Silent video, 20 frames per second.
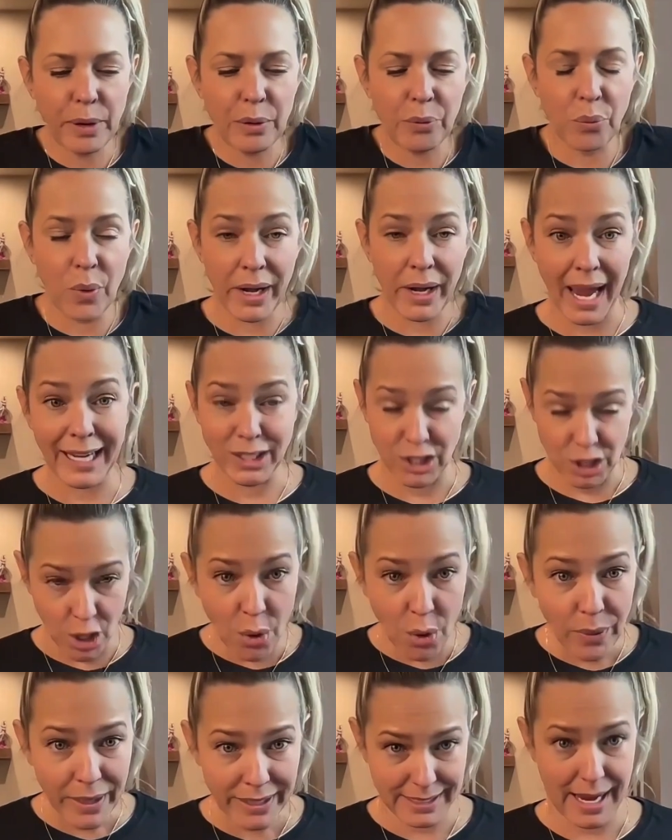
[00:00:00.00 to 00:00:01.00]
when I
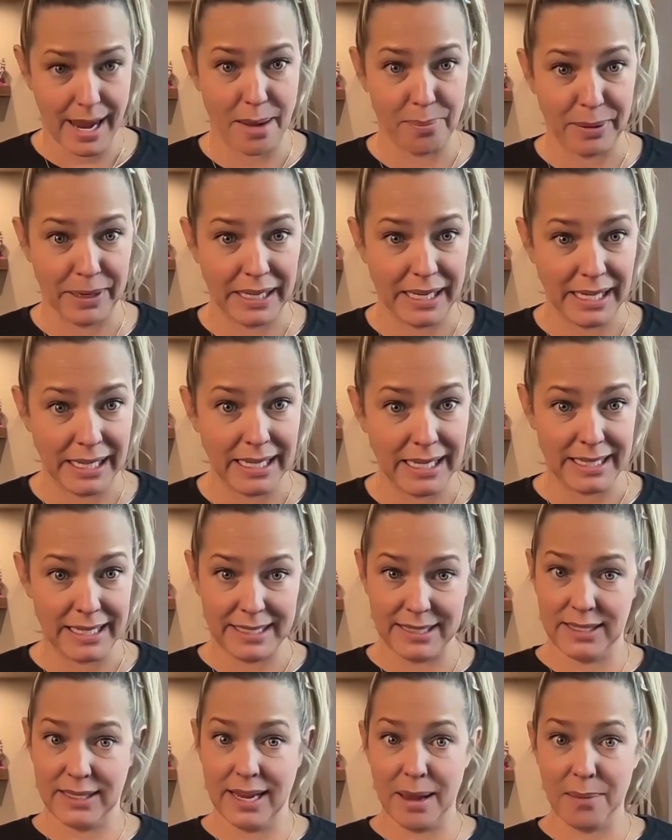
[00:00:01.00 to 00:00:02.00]
know it's happening and
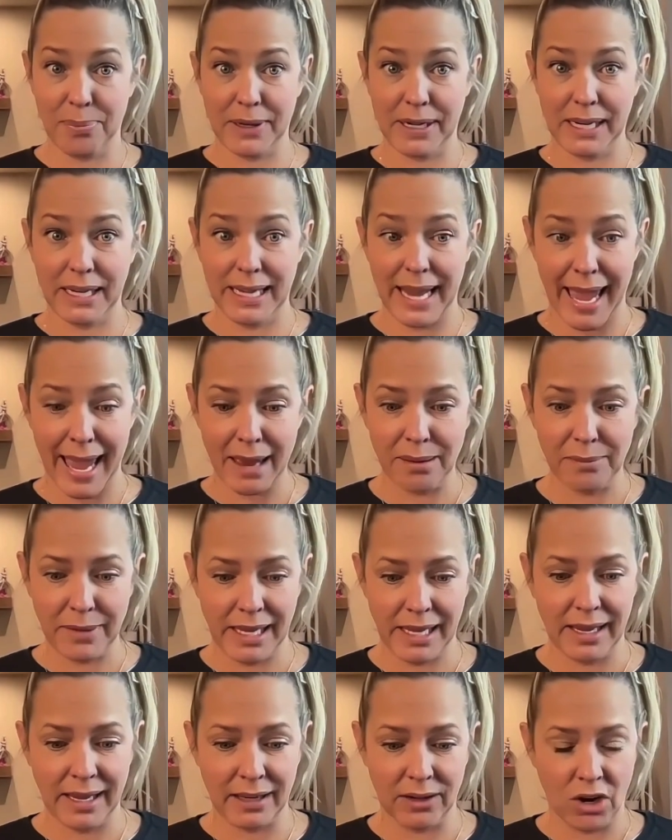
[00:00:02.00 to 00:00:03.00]
it's happening at
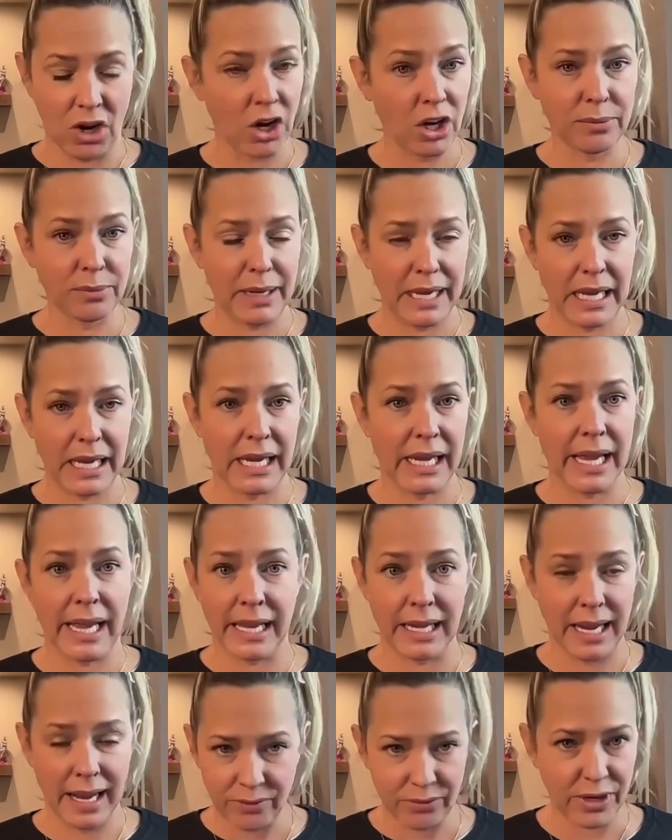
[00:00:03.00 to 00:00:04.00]
me and on me
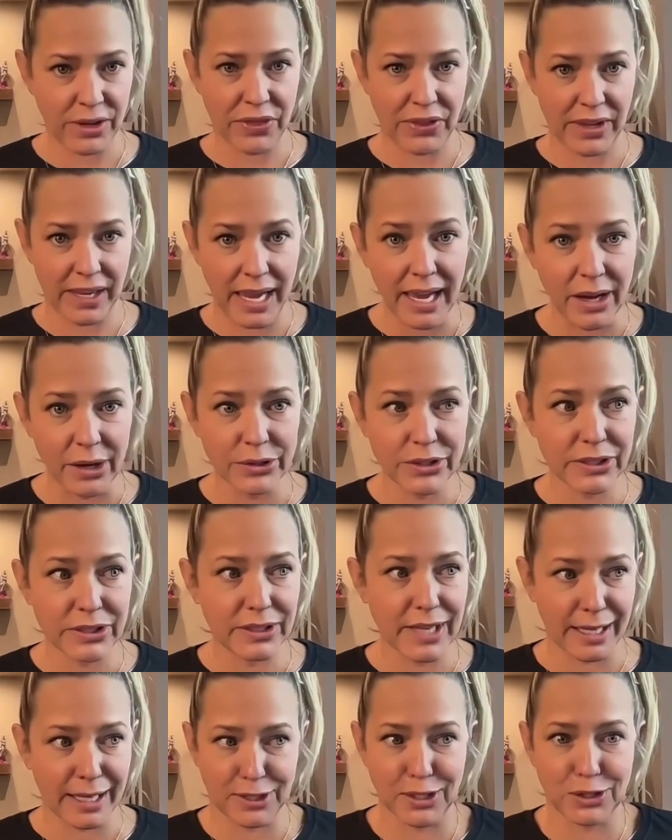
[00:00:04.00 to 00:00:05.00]
and everything else,
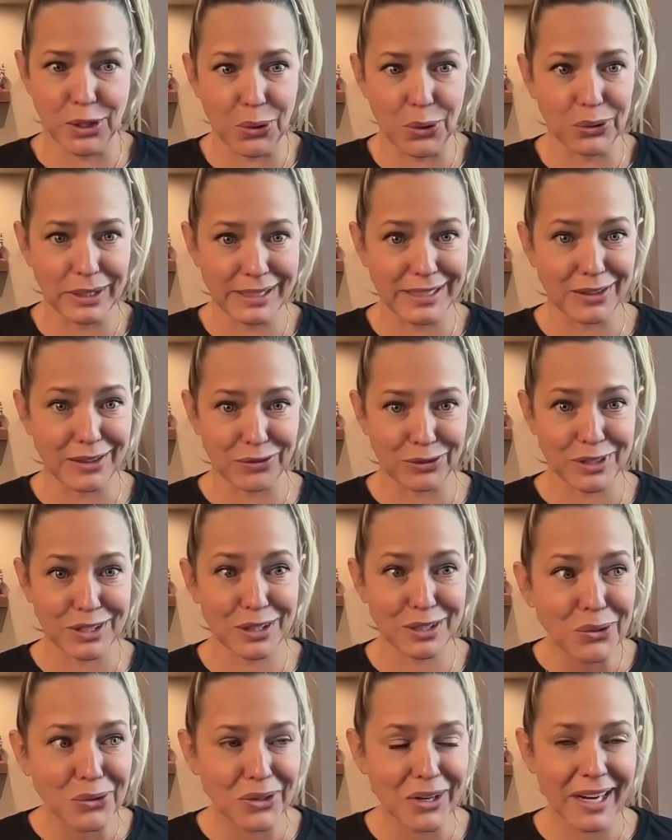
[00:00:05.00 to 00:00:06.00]
that's a totally different
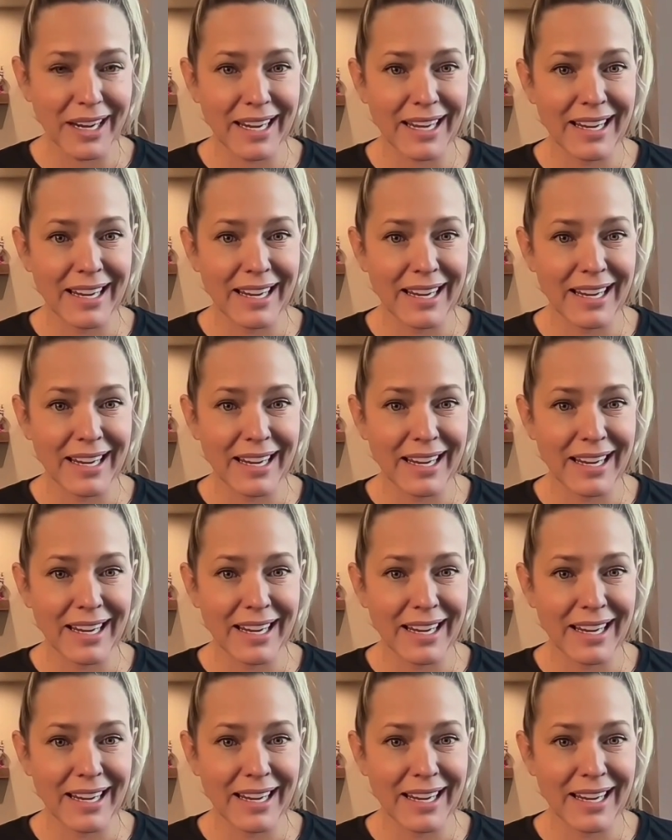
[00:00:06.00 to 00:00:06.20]
story.